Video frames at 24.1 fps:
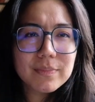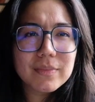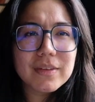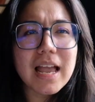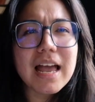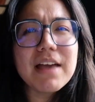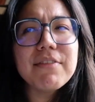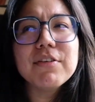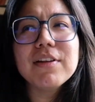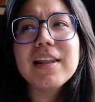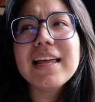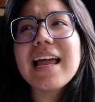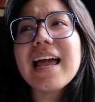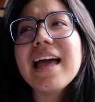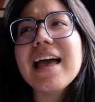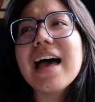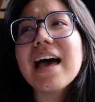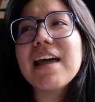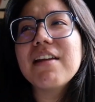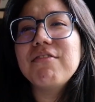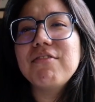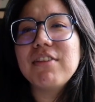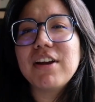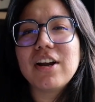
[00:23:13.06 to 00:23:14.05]
I feel like I
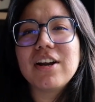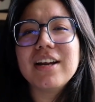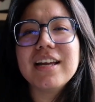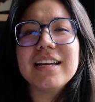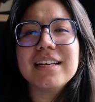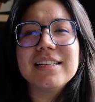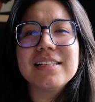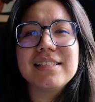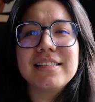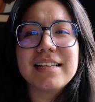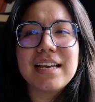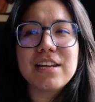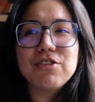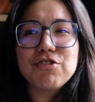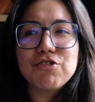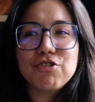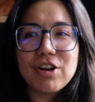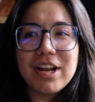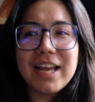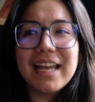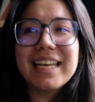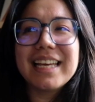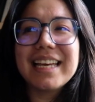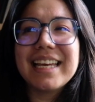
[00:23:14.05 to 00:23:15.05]
had a very
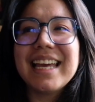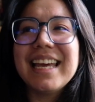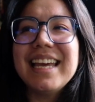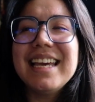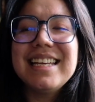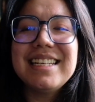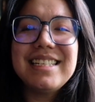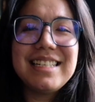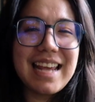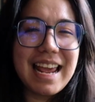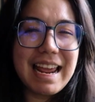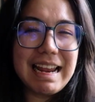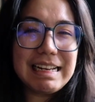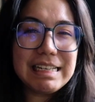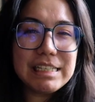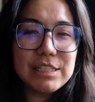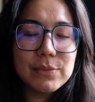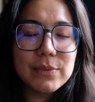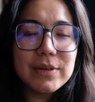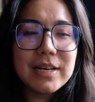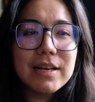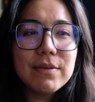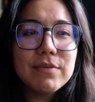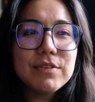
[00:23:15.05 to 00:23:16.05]
eccentric taste
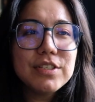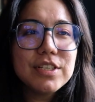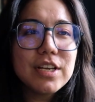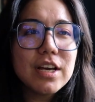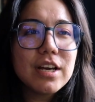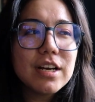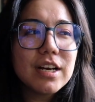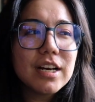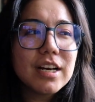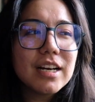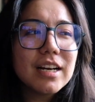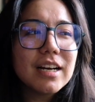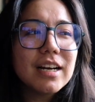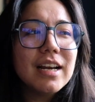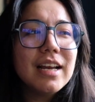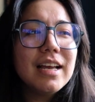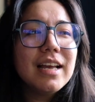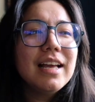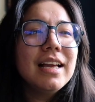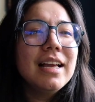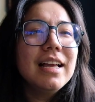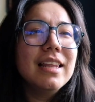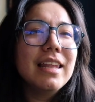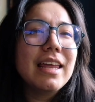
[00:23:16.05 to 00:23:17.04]
when I was younger.
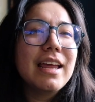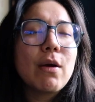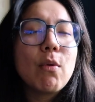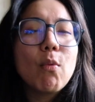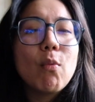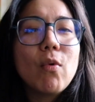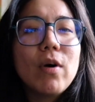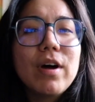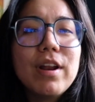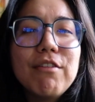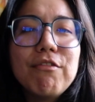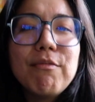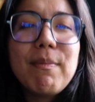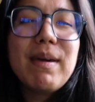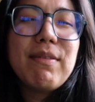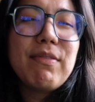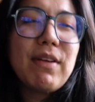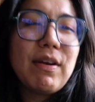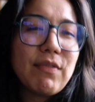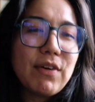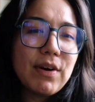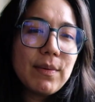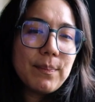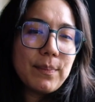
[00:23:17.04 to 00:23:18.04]
Like, one of my
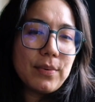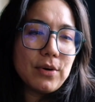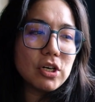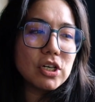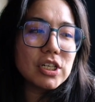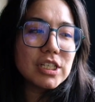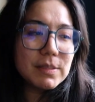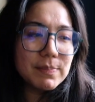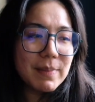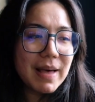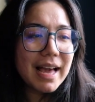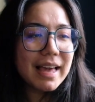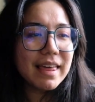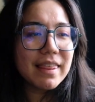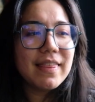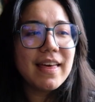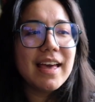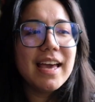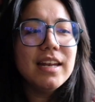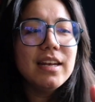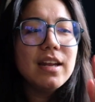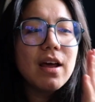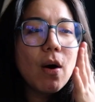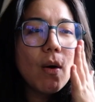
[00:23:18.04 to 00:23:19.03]
favorite books back
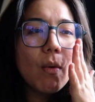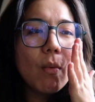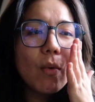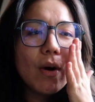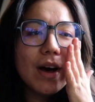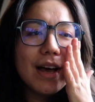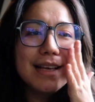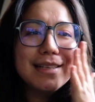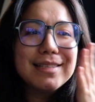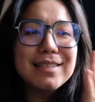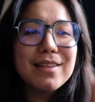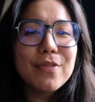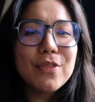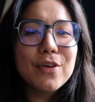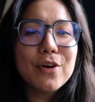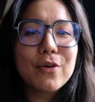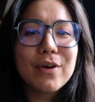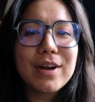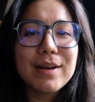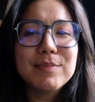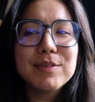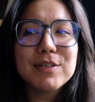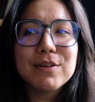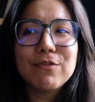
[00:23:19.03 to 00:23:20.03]
then was The
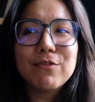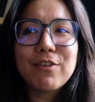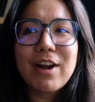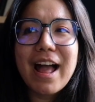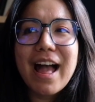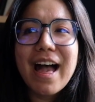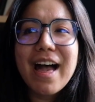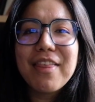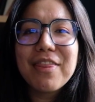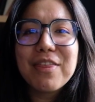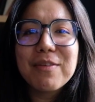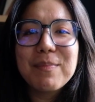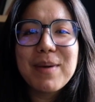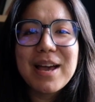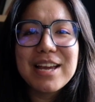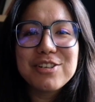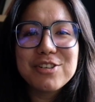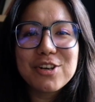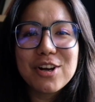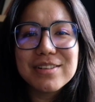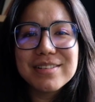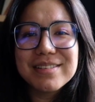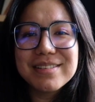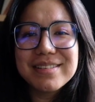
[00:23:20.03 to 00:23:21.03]
Grapes of Wrath by
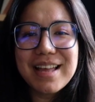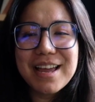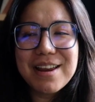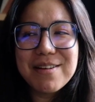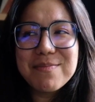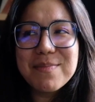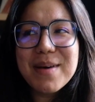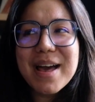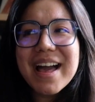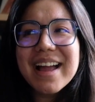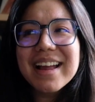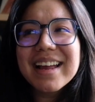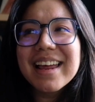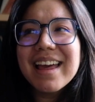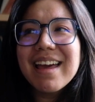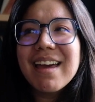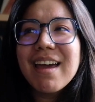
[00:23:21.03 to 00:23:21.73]
John Steinbeck,